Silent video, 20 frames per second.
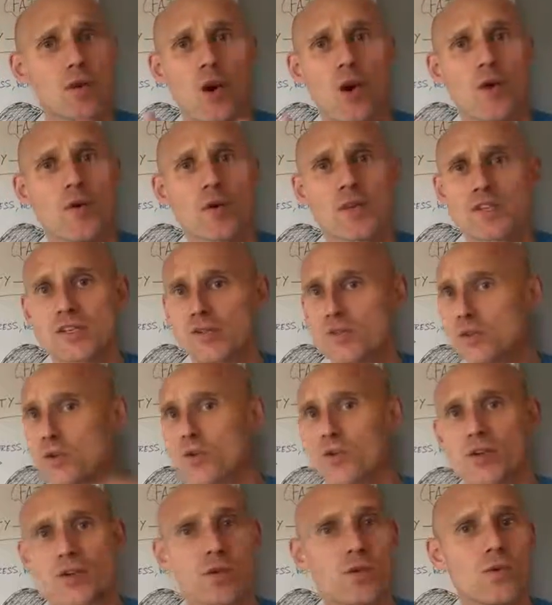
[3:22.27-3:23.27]
oranges
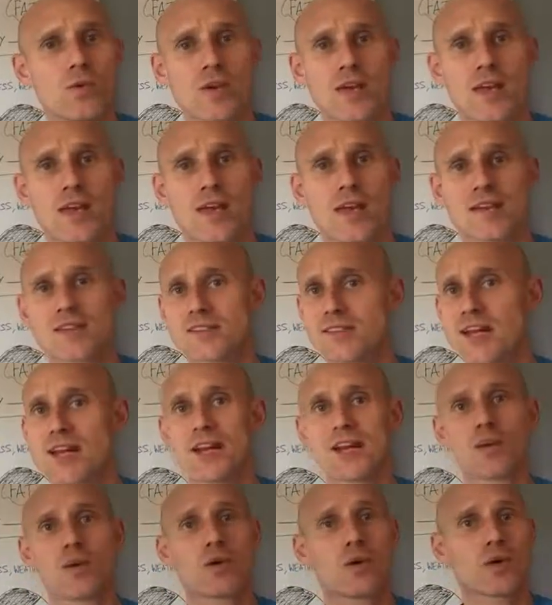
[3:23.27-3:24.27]
all year,
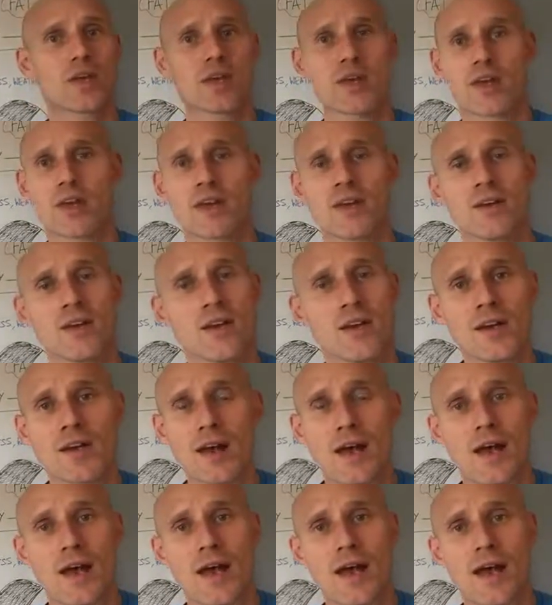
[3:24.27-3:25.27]
salad all year.
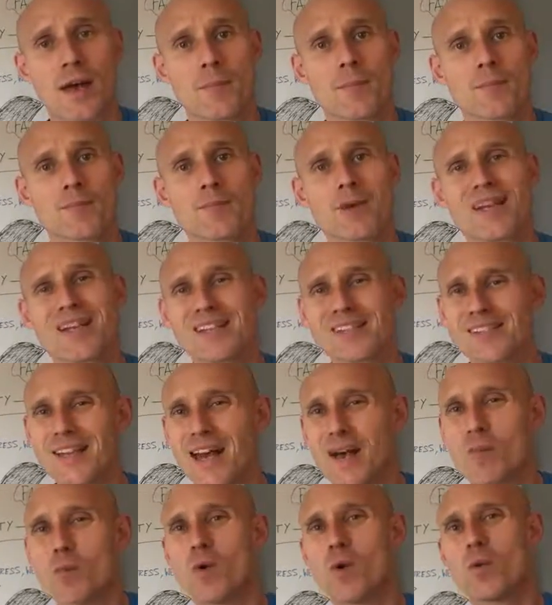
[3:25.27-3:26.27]
But is
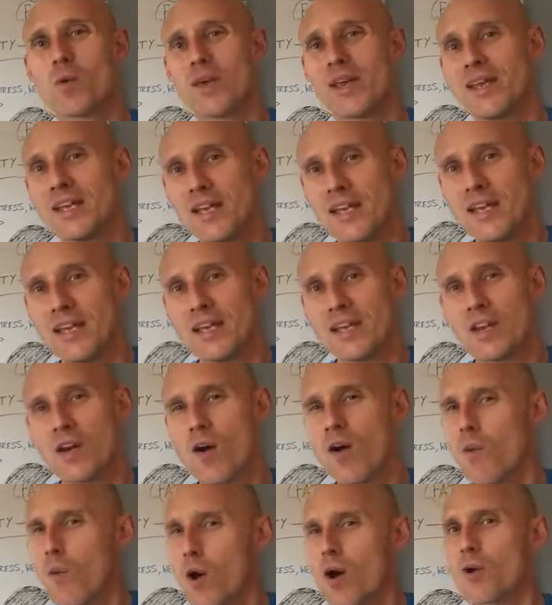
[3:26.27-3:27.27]
that what we need,
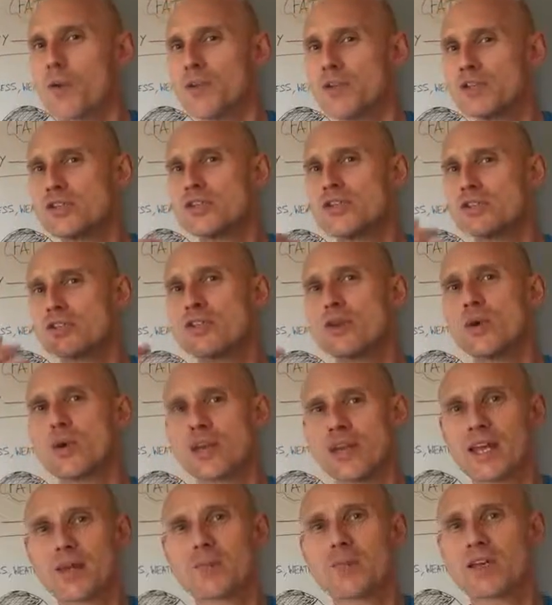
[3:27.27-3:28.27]
or are we just
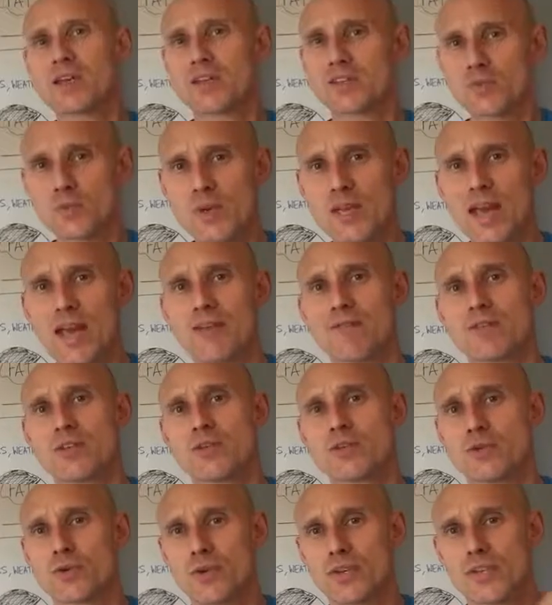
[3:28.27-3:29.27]
doing it because we have the
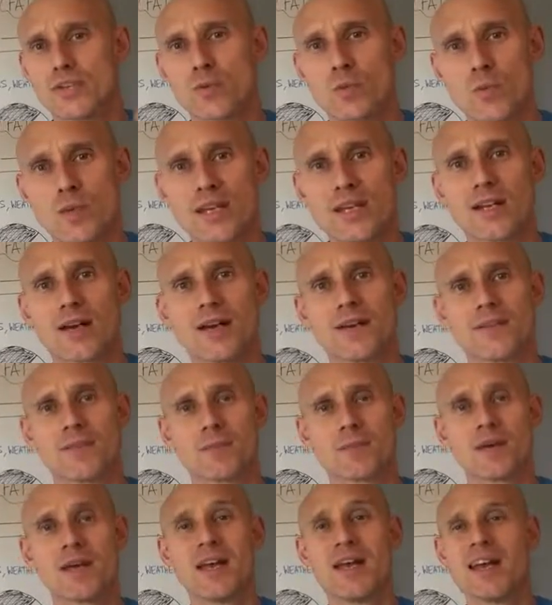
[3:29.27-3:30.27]
choice and we like
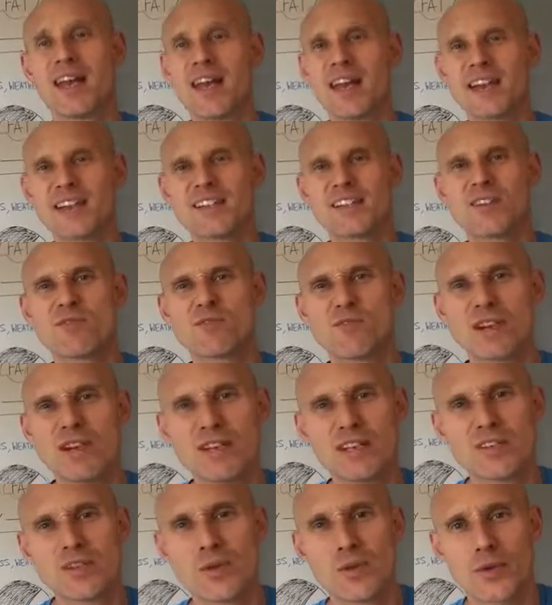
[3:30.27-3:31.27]
them? And is it
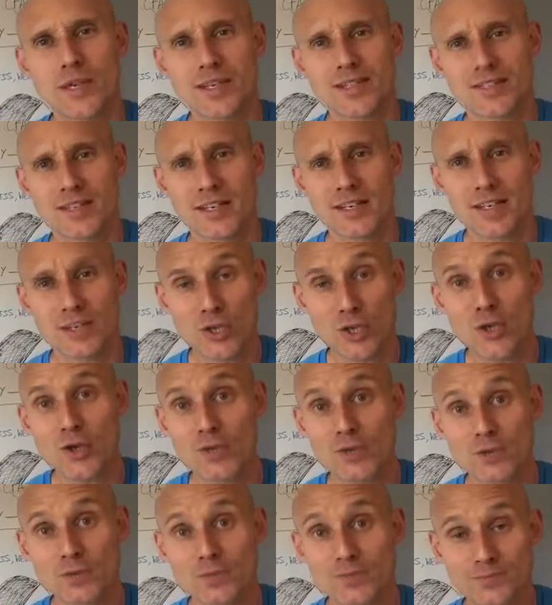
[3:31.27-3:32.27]
really doing us any
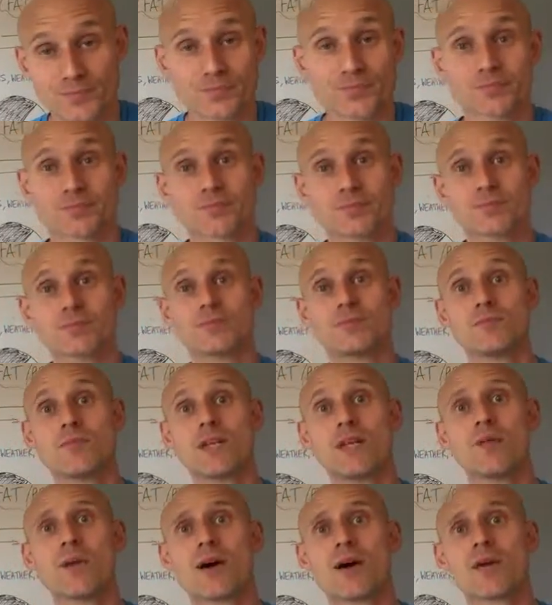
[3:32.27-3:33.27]
good?
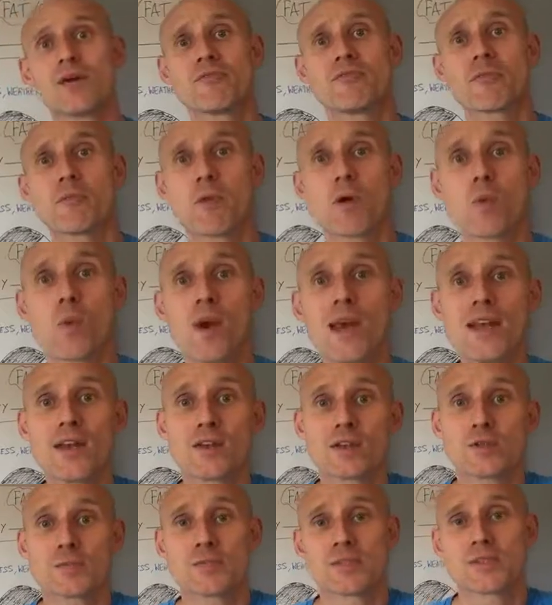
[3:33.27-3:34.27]
Well, from a weight
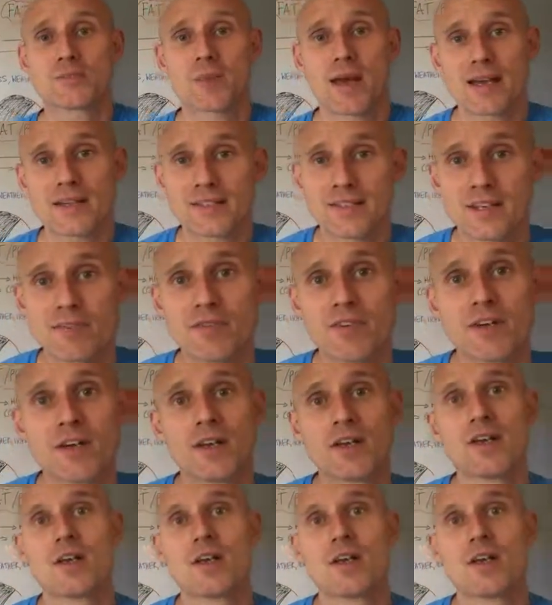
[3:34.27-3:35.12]
loss perspective,